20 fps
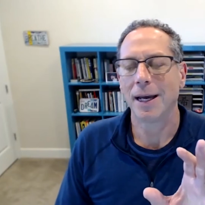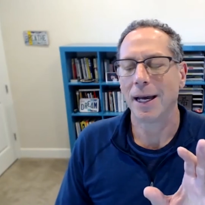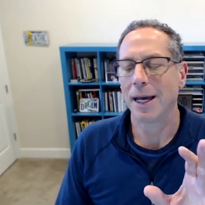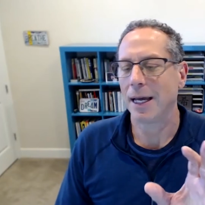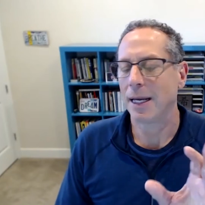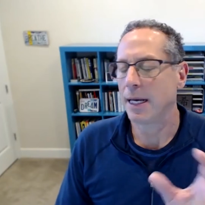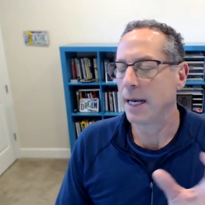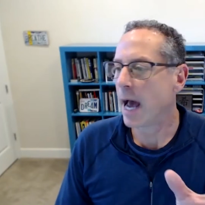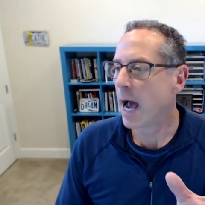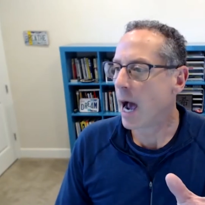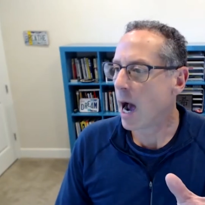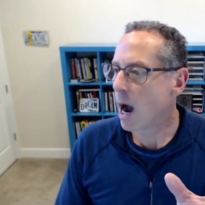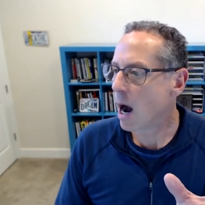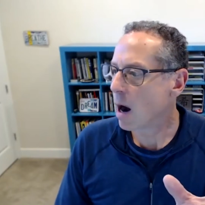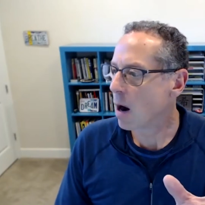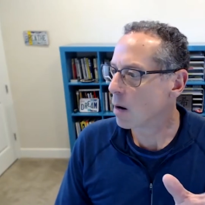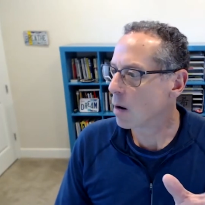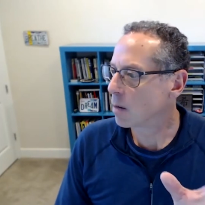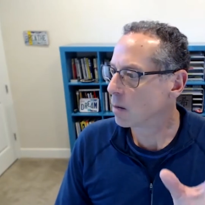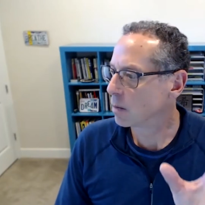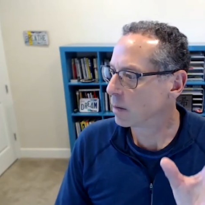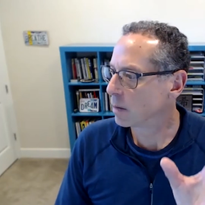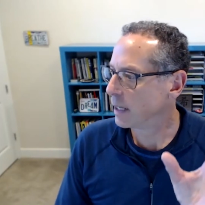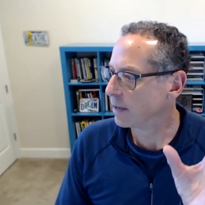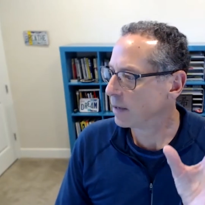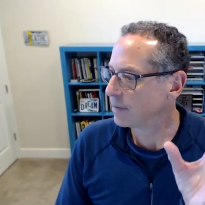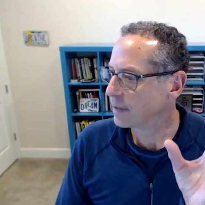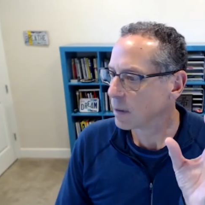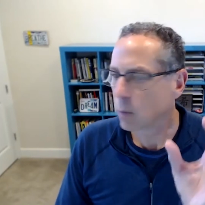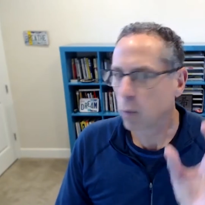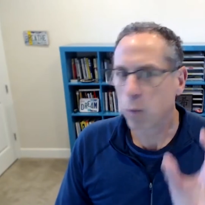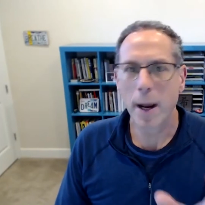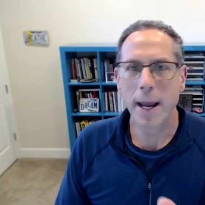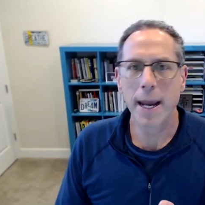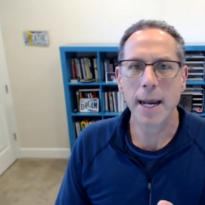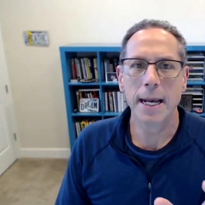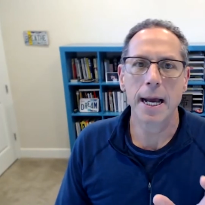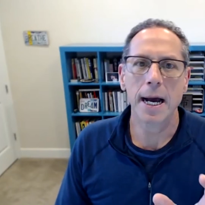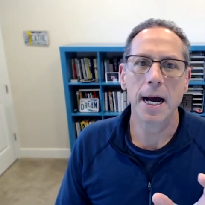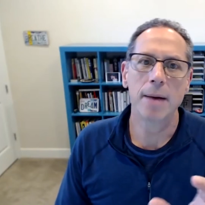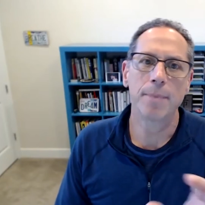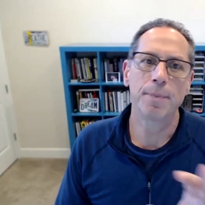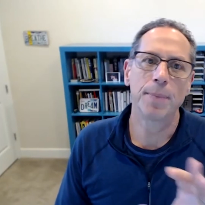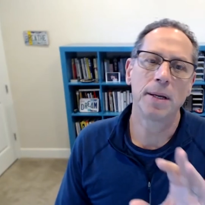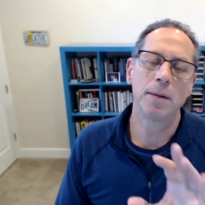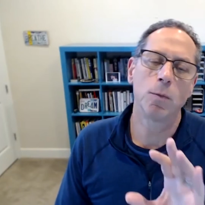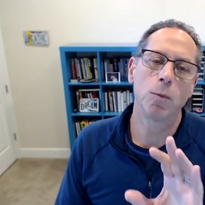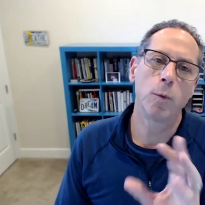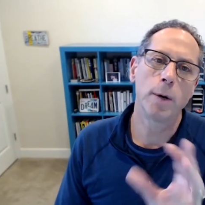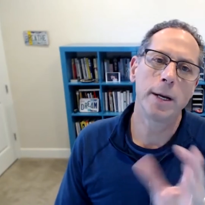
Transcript: And now we have to wake up and